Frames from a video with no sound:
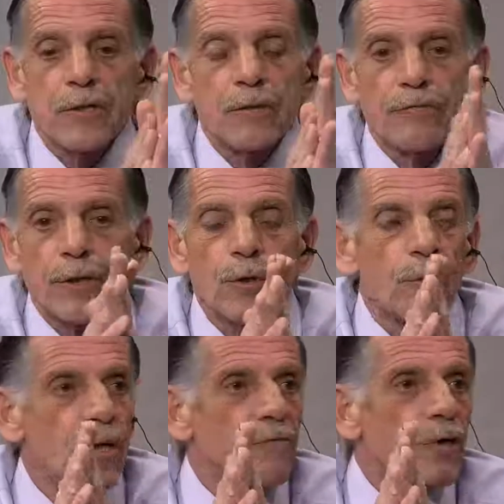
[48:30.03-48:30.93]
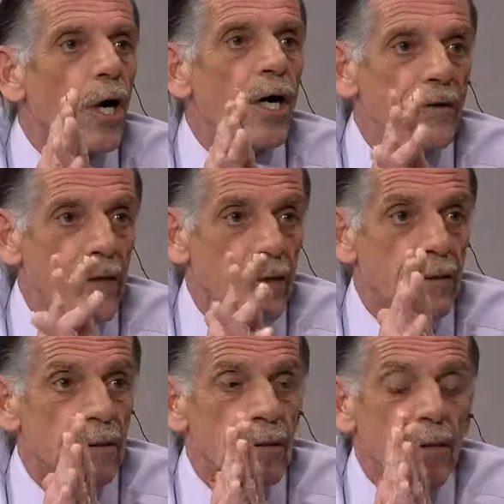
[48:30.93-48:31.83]
could have very well have gone there.
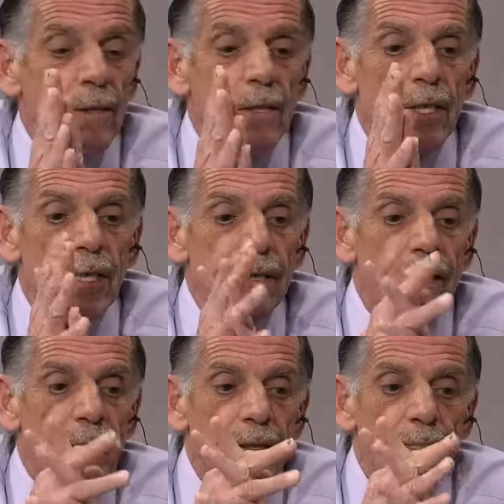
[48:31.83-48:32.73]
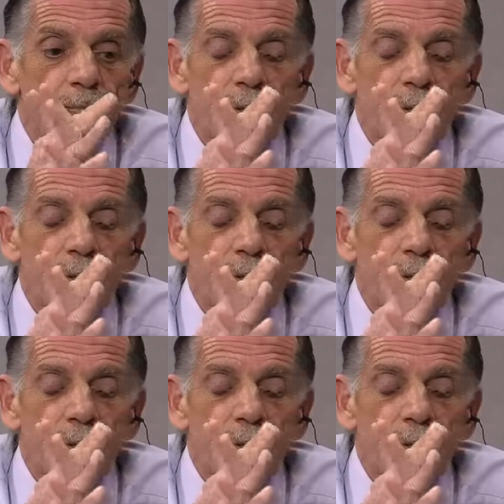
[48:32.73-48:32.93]
And